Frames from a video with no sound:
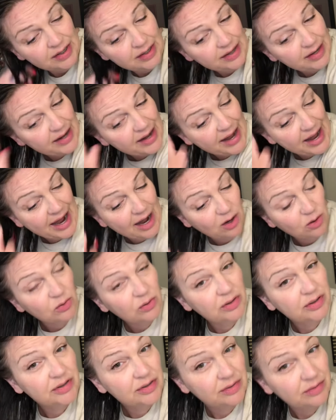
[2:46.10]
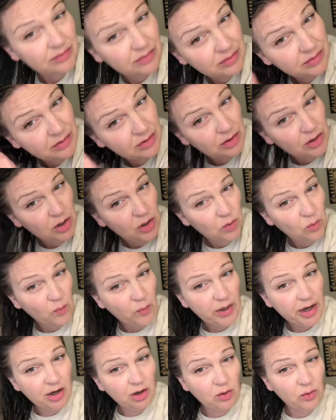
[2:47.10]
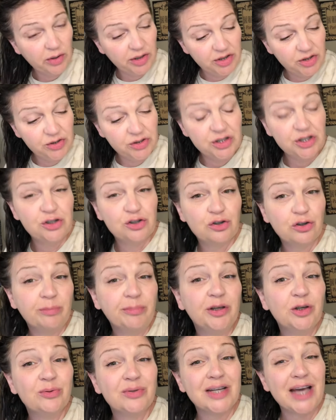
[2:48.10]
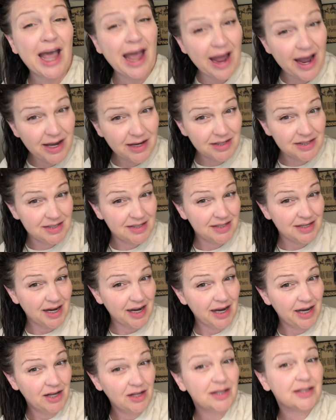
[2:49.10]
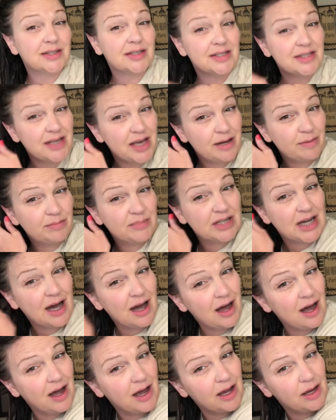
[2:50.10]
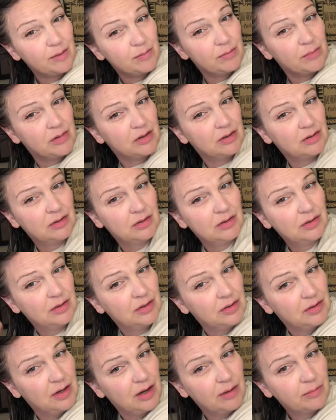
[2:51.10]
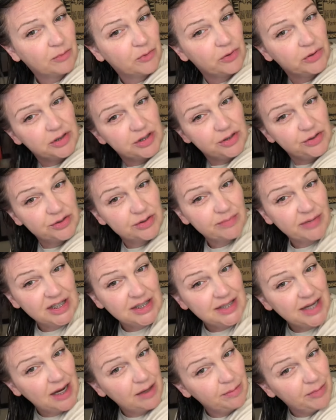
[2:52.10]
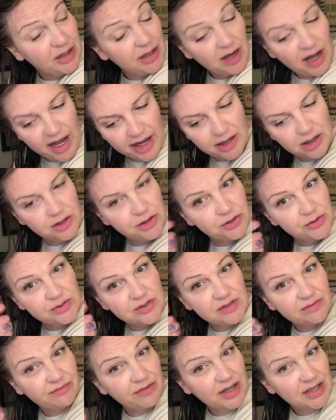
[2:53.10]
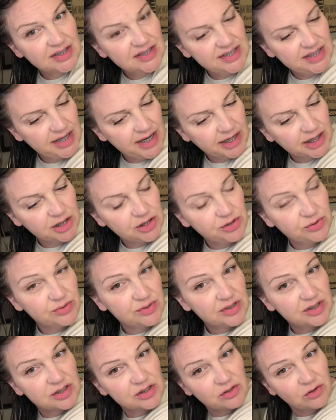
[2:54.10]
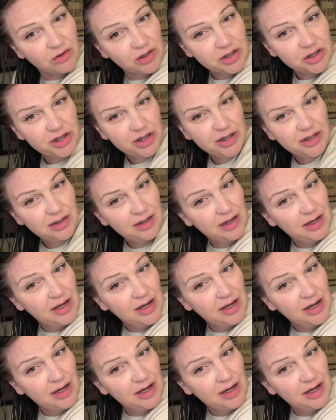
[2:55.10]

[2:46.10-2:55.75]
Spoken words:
Now, we are going to distribute and style at the same time. I'm going to use my Denman. I could use the flexi, I could use the scrunch it.